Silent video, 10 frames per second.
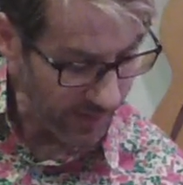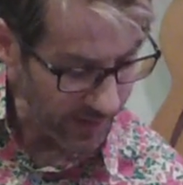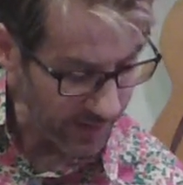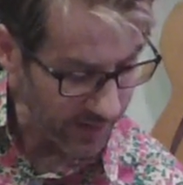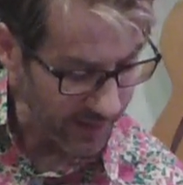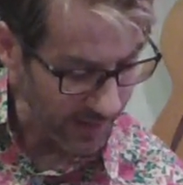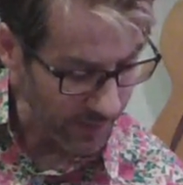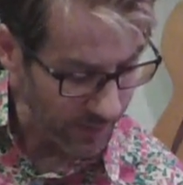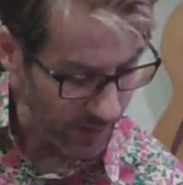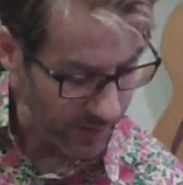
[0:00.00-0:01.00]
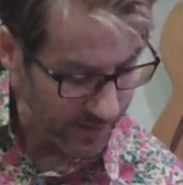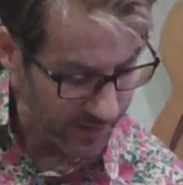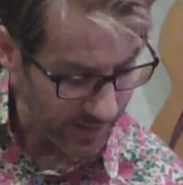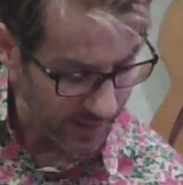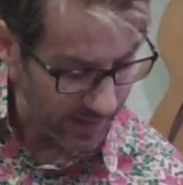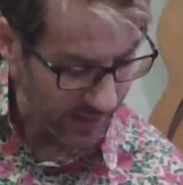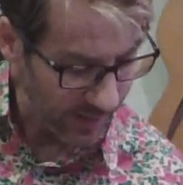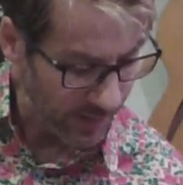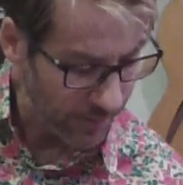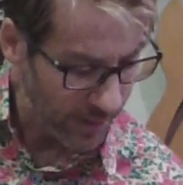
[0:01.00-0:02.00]
then at the 7th on the D
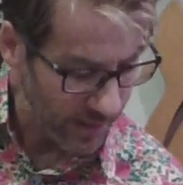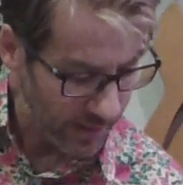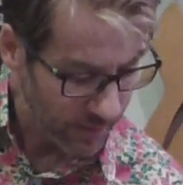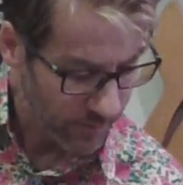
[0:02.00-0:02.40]
and the B.